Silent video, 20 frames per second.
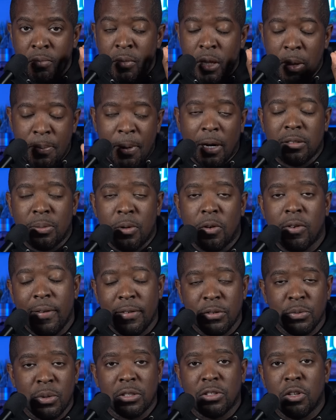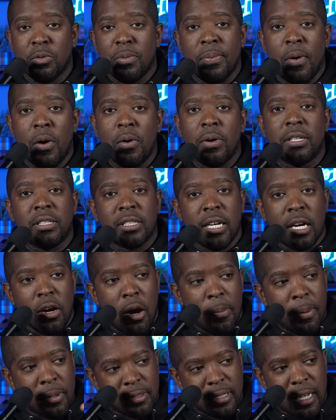the Baltimore Ravens won a Super Bowl and John
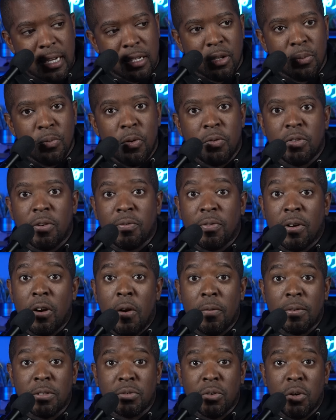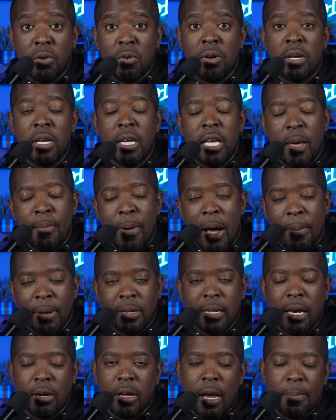Harbaugh decided to move to a front office role and Mike
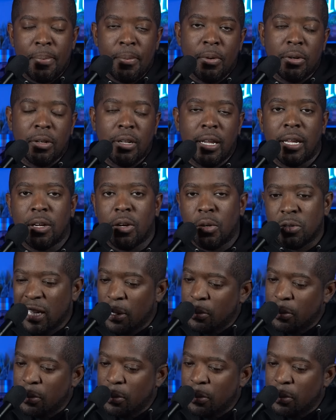Macdonald got promoted to head coach.